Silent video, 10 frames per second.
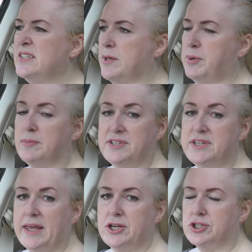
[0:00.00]

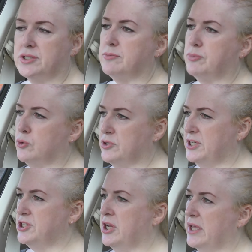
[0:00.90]
supplementation and
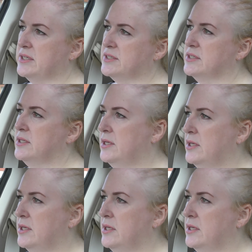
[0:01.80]
protein shakes